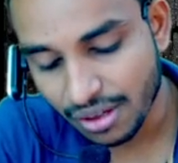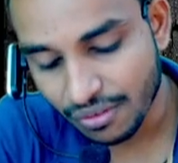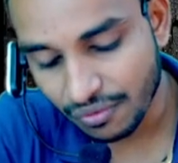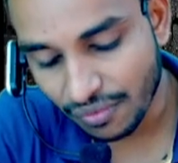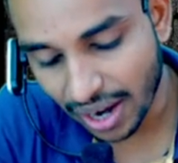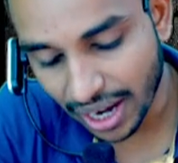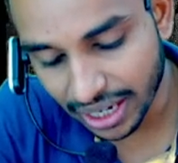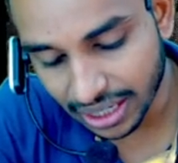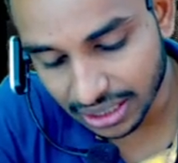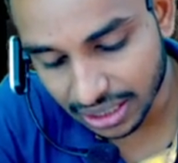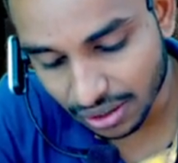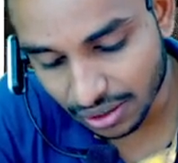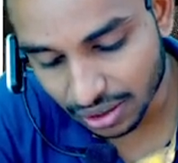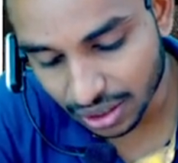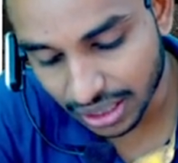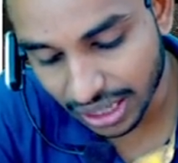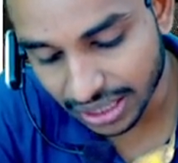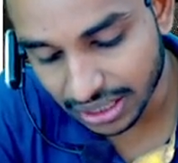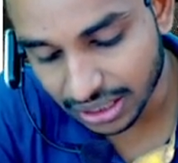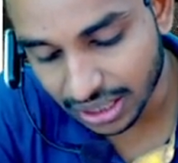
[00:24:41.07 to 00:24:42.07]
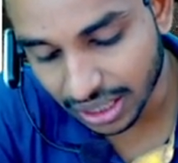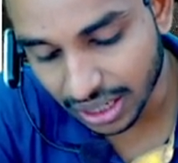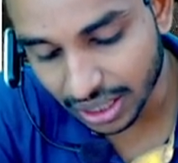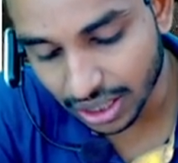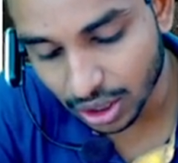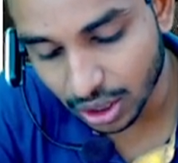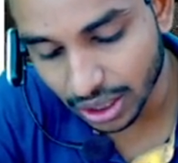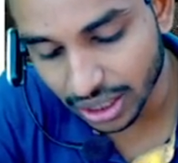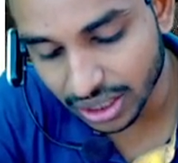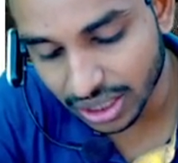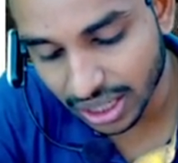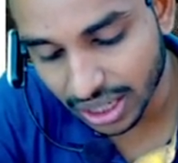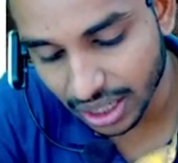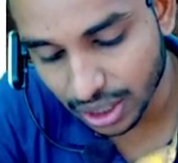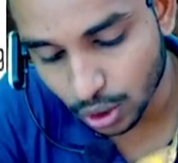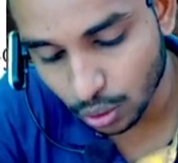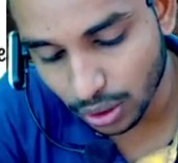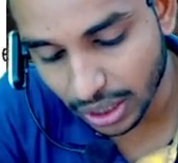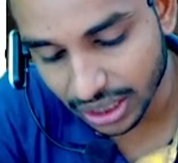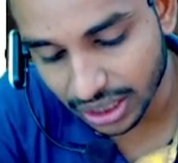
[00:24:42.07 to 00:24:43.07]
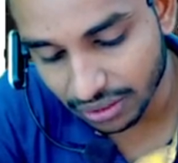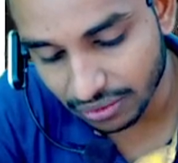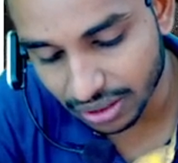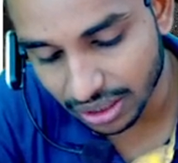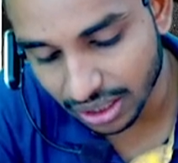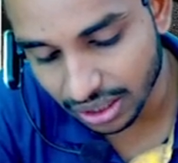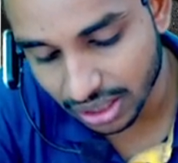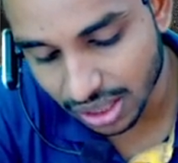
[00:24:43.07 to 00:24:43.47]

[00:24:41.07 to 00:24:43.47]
why it is that in the control activity,